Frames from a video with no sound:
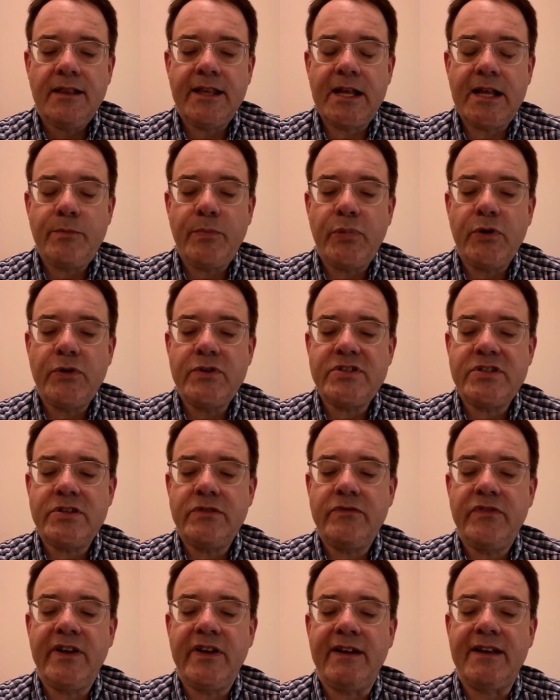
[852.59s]
Let
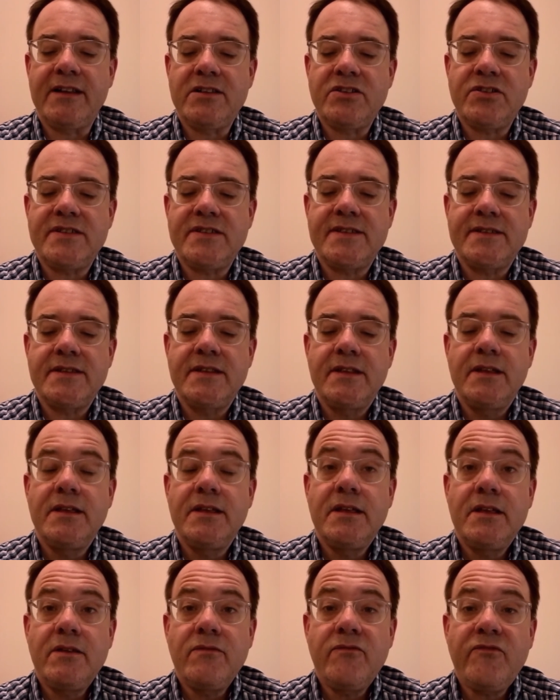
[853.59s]
perseverance
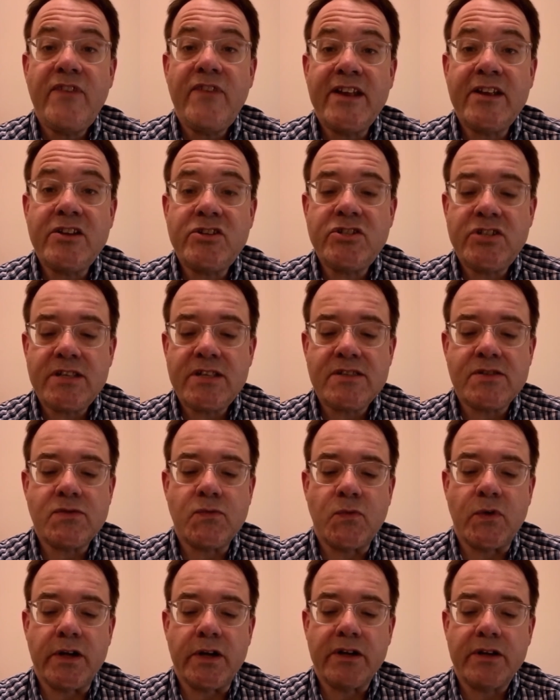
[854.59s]
finish
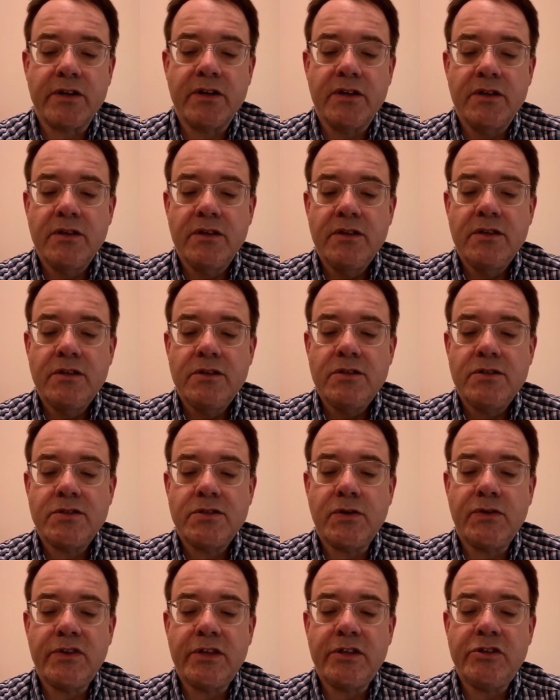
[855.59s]
its work
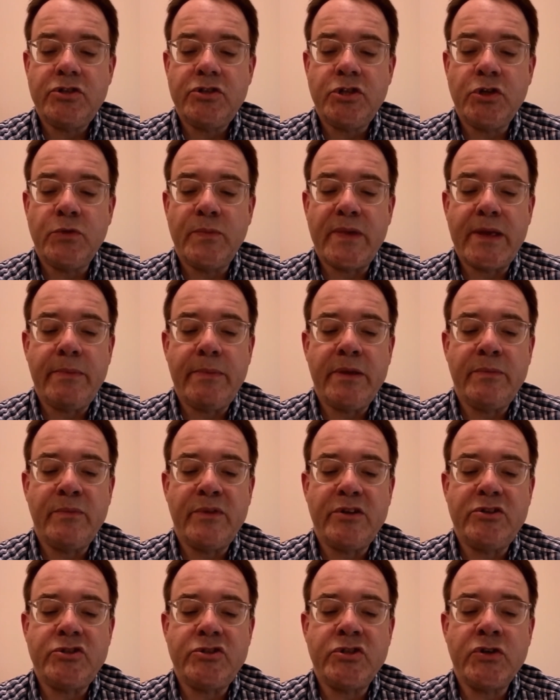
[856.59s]
so that you may be
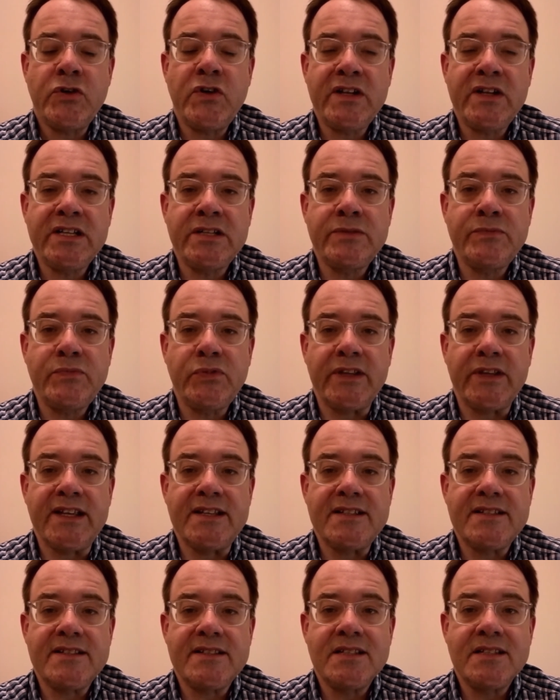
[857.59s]
mature and
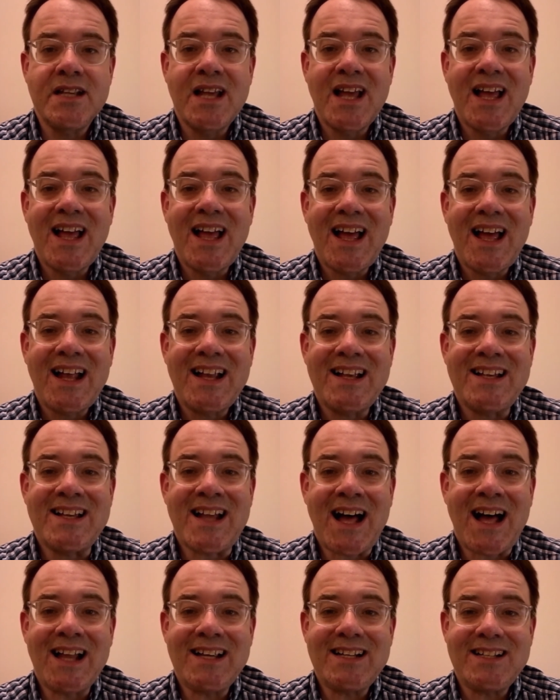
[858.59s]
complete,
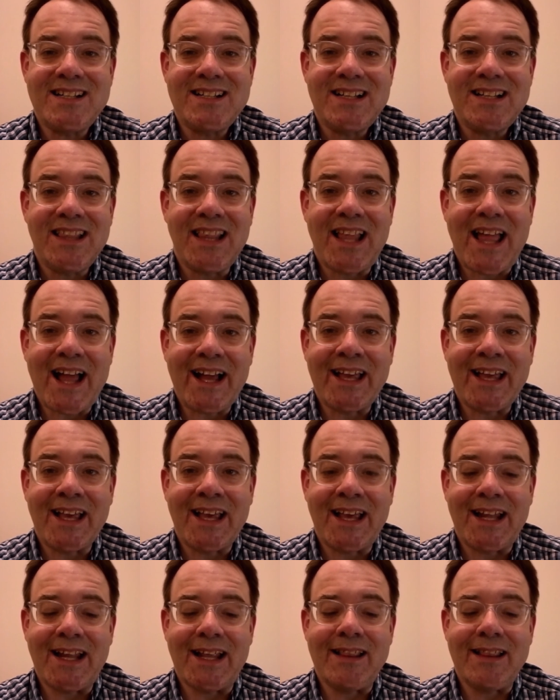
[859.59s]
not
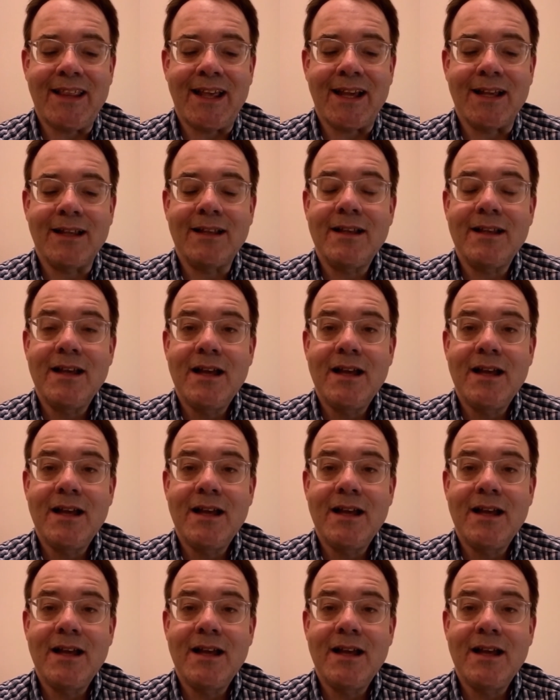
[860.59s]
lacking anything.